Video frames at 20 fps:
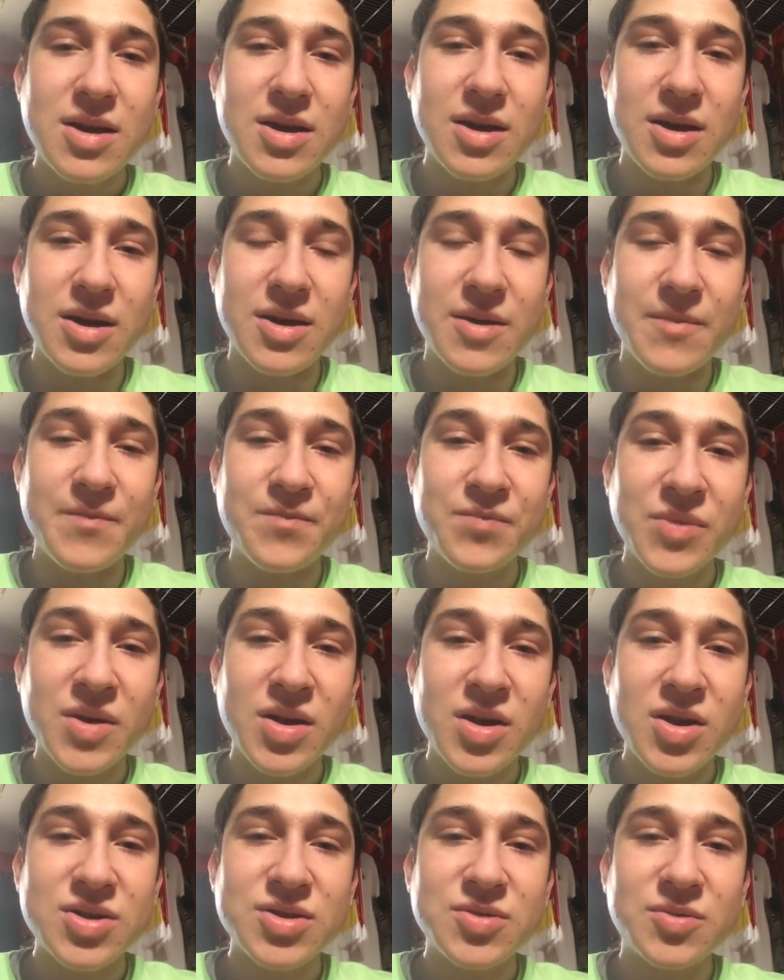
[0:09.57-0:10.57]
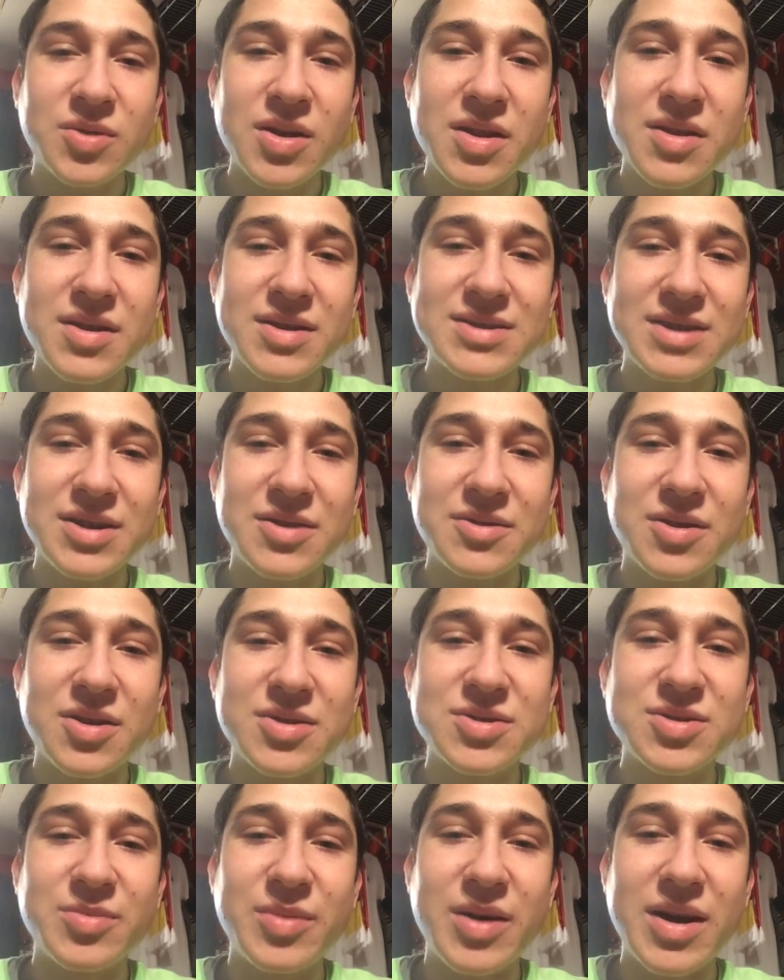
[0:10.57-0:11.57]
So one of the things I would
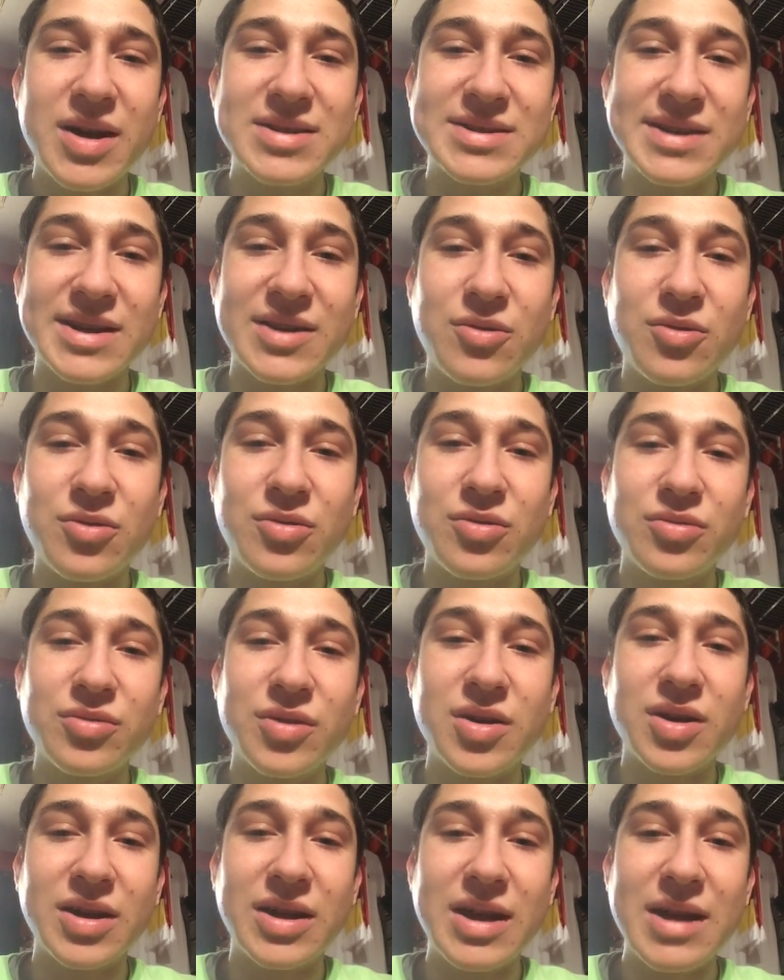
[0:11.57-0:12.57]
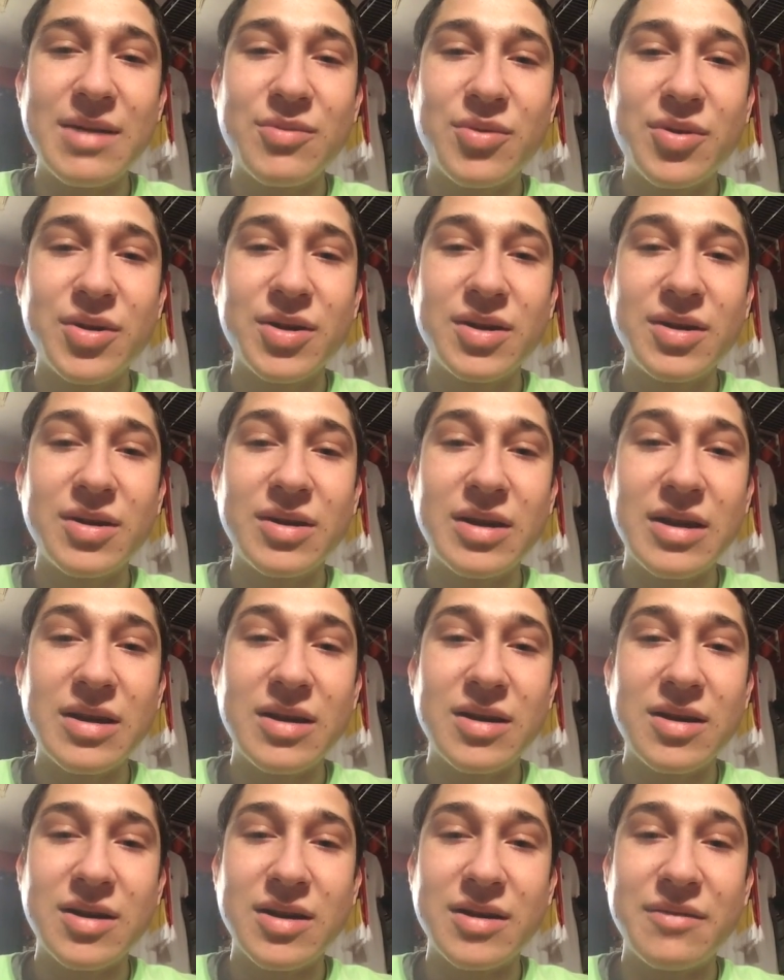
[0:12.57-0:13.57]
also buy is like old Game Boy
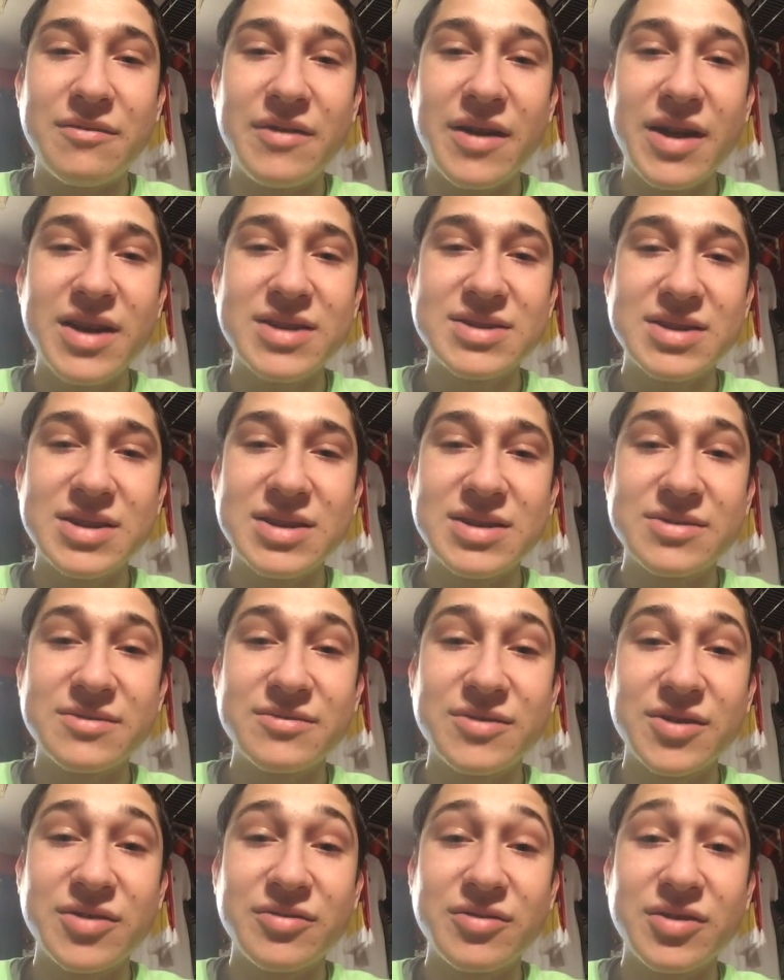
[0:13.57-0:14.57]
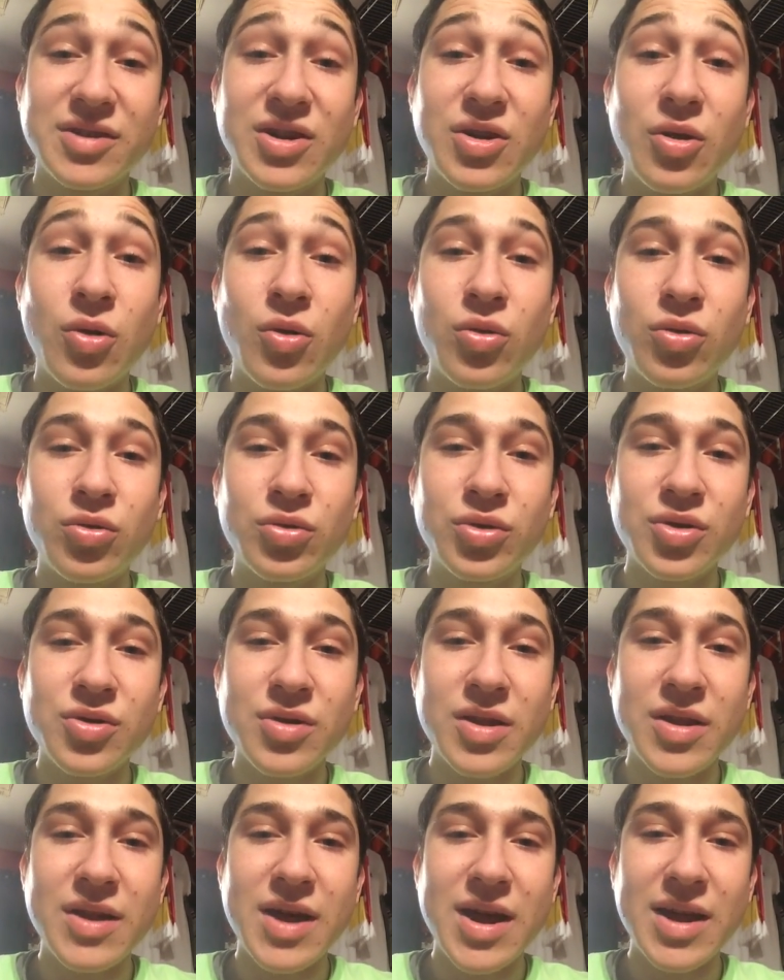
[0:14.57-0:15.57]
Advances, really older
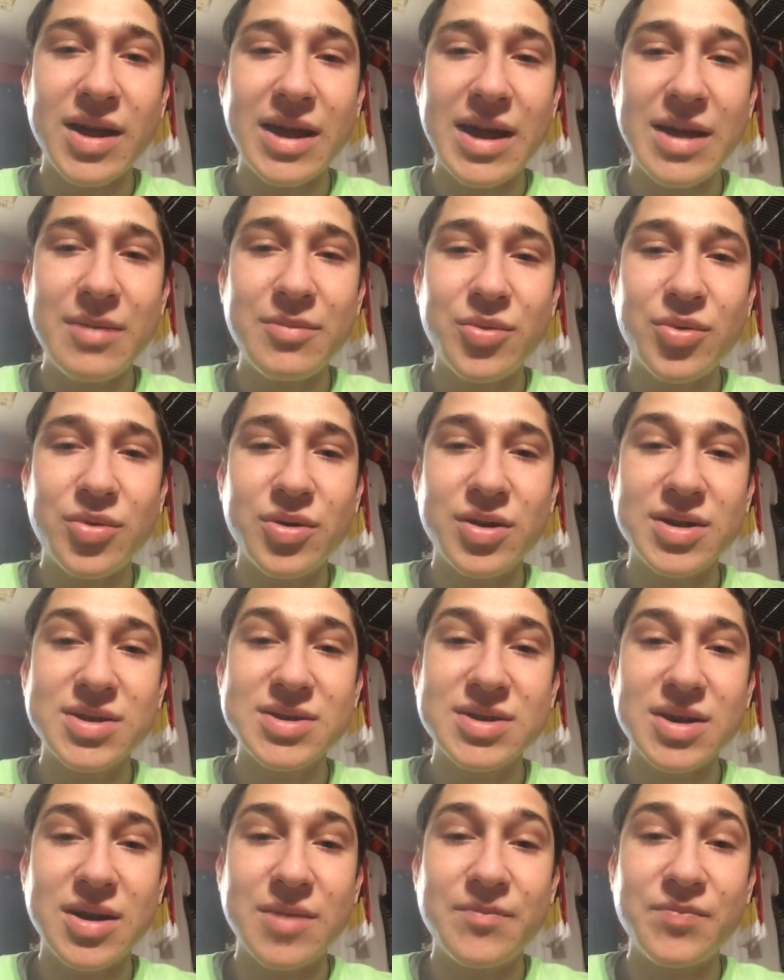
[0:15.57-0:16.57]
than that Game Boys,